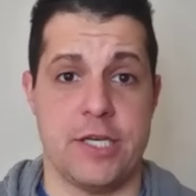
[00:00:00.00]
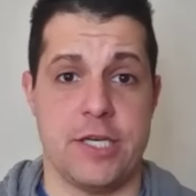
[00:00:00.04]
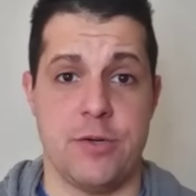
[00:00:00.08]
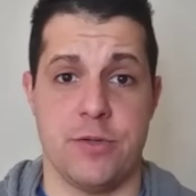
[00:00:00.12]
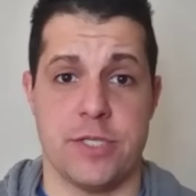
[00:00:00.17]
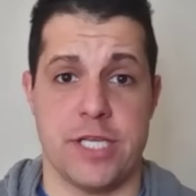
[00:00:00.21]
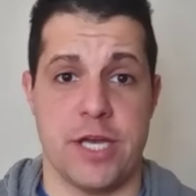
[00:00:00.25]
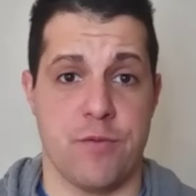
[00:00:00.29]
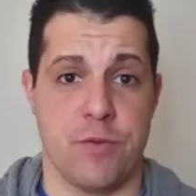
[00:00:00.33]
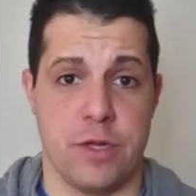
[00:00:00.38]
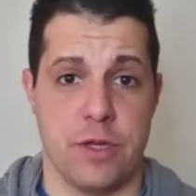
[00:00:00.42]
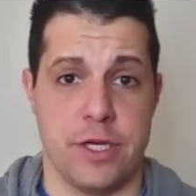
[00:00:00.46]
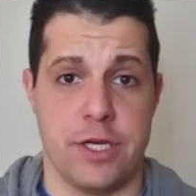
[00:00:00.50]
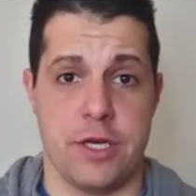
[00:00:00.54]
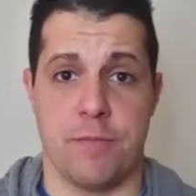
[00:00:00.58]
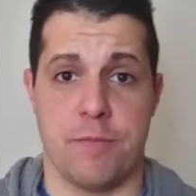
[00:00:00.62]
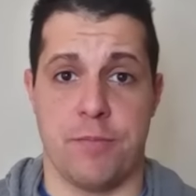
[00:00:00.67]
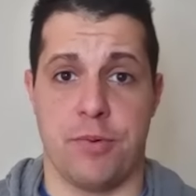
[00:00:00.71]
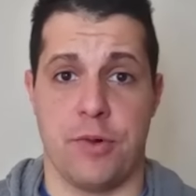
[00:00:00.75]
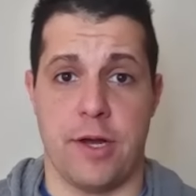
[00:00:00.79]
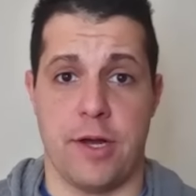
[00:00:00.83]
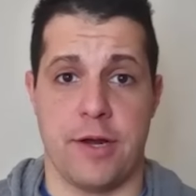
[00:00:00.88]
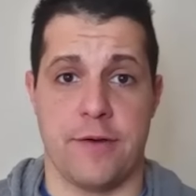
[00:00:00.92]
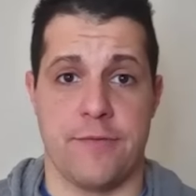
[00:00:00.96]
he was a really
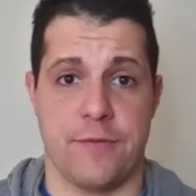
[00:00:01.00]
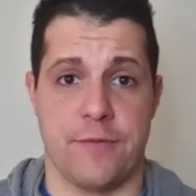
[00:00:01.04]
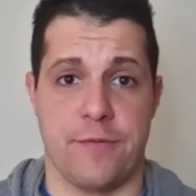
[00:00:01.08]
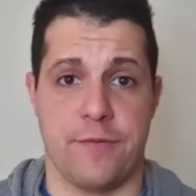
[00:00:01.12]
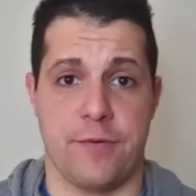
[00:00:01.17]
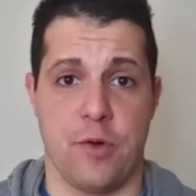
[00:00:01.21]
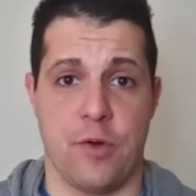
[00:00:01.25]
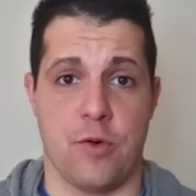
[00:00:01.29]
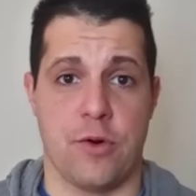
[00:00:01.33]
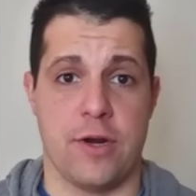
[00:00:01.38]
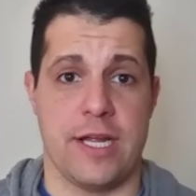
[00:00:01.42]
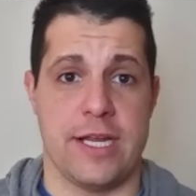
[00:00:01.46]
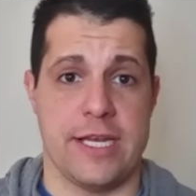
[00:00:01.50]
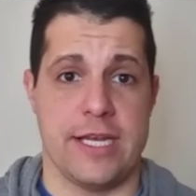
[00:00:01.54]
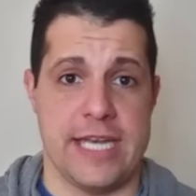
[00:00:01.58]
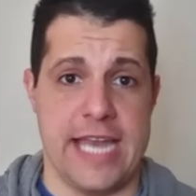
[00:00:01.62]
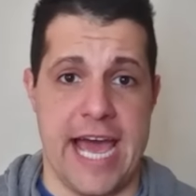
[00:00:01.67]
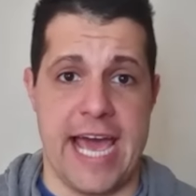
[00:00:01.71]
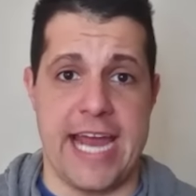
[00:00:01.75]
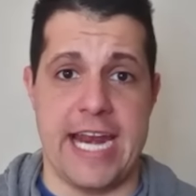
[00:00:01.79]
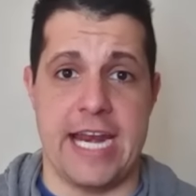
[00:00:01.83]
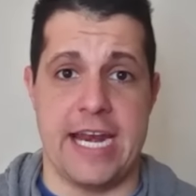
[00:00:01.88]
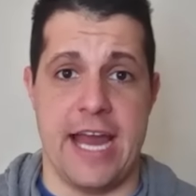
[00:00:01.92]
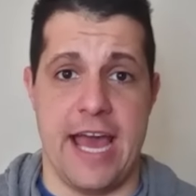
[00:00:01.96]
good player for Florida,
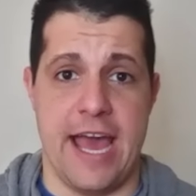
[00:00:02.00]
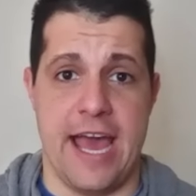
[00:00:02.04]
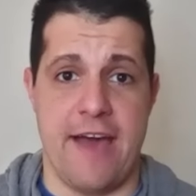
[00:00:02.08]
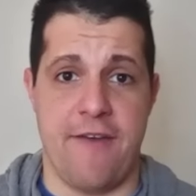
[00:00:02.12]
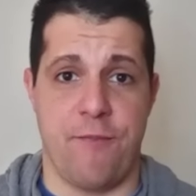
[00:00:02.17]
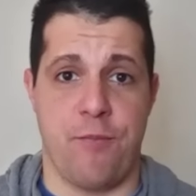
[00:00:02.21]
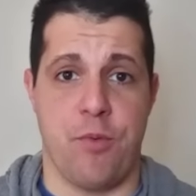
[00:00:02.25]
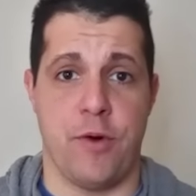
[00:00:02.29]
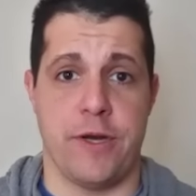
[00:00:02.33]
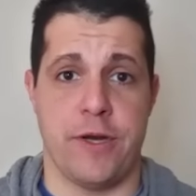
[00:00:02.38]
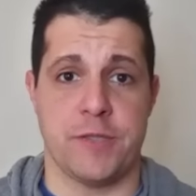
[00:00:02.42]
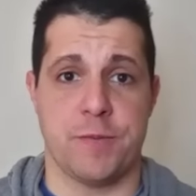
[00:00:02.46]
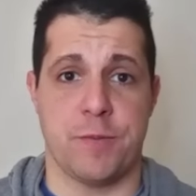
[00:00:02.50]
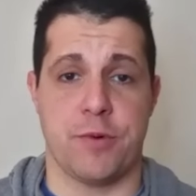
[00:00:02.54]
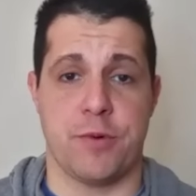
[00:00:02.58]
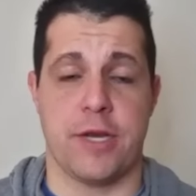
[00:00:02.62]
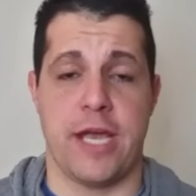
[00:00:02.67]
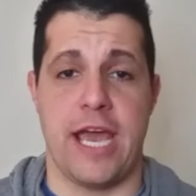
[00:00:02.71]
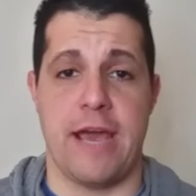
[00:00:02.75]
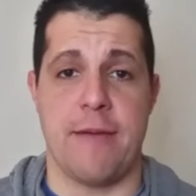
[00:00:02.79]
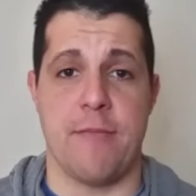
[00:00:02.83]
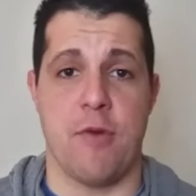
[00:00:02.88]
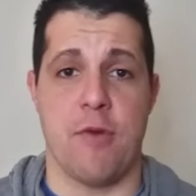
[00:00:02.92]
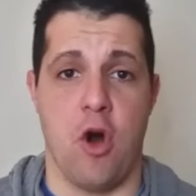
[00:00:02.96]
9.5 points per
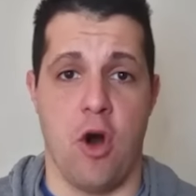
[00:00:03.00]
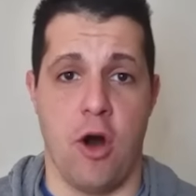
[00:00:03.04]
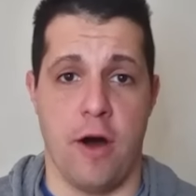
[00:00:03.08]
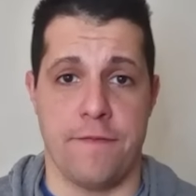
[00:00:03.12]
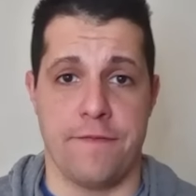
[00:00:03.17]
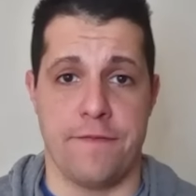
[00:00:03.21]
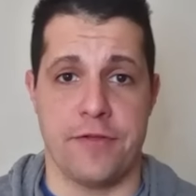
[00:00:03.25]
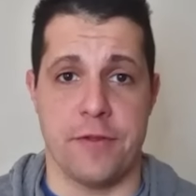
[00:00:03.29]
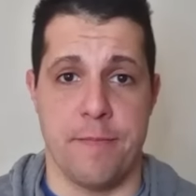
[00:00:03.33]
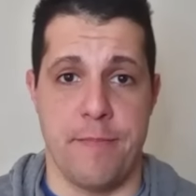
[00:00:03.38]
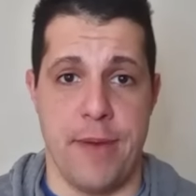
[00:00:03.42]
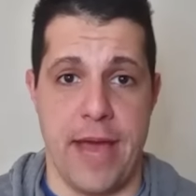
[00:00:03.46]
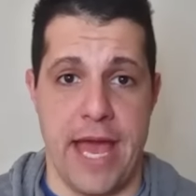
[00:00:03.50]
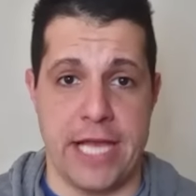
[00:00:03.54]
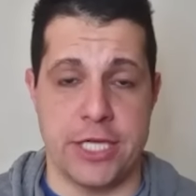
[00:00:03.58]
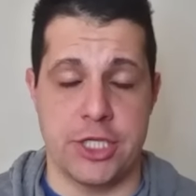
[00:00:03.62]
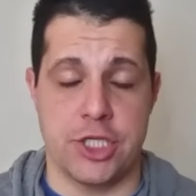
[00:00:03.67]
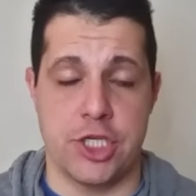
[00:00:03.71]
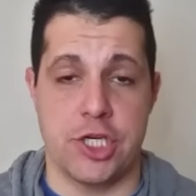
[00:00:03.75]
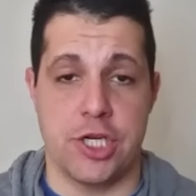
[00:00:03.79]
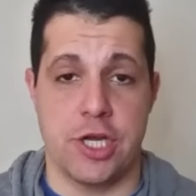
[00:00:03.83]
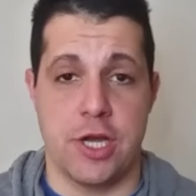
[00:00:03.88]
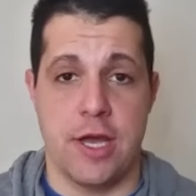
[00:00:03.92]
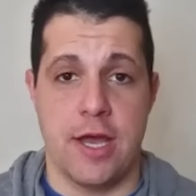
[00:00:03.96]
game off the
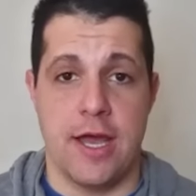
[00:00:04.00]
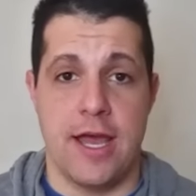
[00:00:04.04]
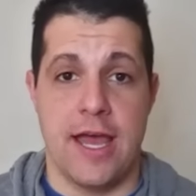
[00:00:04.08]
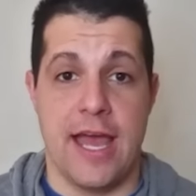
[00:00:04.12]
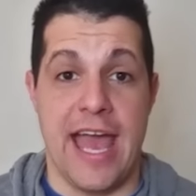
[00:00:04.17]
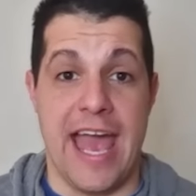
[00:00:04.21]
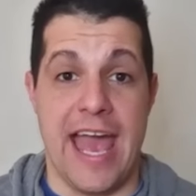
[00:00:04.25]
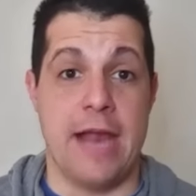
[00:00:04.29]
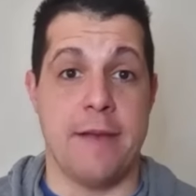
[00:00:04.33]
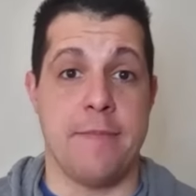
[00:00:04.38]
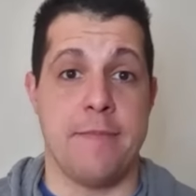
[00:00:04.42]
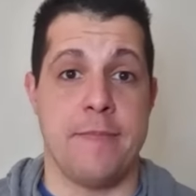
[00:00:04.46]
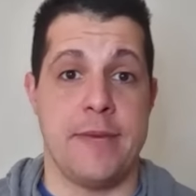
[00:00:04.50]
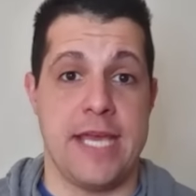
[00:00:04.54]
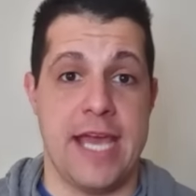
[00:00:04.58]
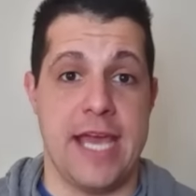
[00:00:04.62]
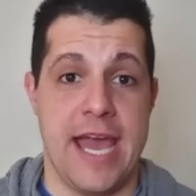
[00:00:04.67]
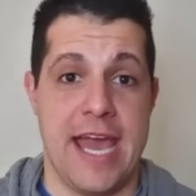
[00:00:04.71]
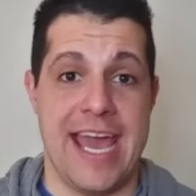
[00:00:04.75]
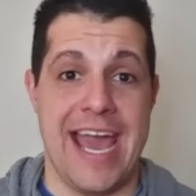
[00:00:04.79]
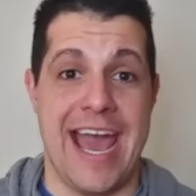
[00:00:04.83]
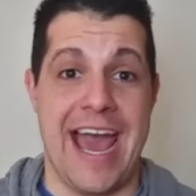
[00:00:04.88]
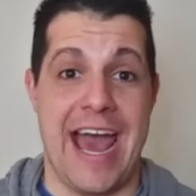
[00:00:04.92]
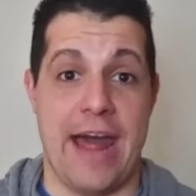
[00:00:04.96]
bench,
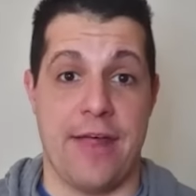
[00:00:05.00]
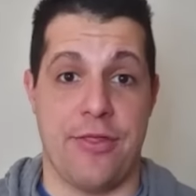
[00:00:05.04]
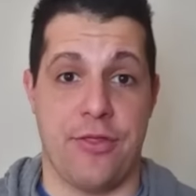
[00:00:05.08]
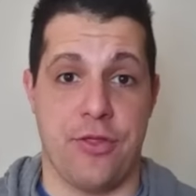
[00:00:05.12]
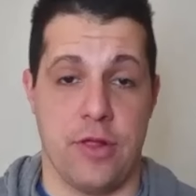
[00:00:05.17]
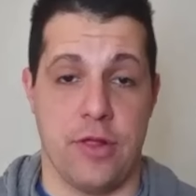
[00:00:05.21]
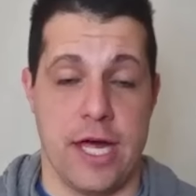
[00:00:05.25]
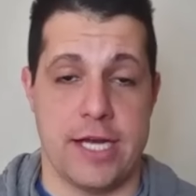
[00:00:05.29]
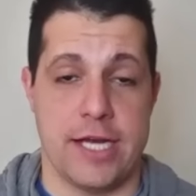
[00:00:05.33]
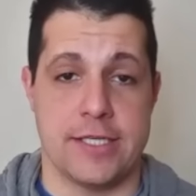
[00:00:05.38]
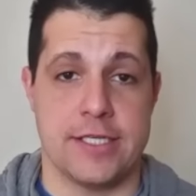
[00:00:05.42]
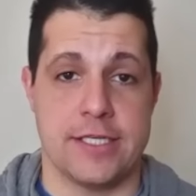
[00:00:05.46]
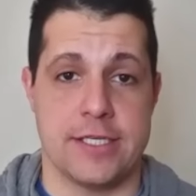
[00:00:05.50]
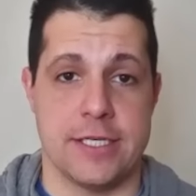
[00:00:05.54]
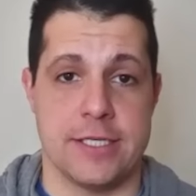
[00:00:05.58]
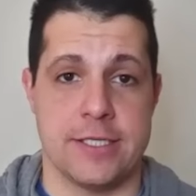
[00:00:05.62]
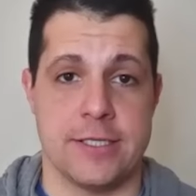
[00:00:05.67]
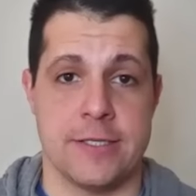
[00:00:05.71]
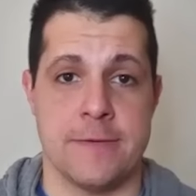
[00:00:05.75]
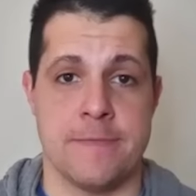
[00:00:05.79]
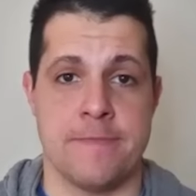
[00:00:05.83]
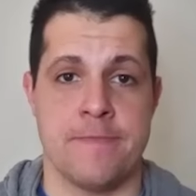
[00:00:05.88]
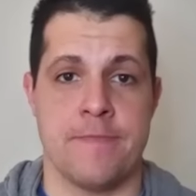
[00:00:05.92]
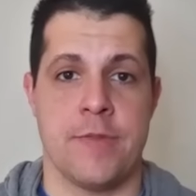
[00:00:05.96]
NBA
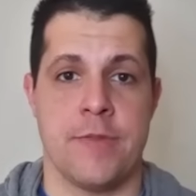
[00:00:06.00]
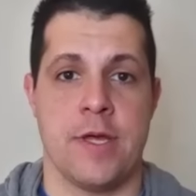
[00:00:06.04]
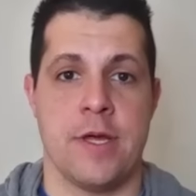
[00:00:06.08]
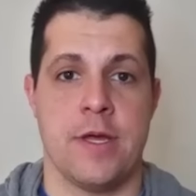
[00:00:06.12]
athleticism.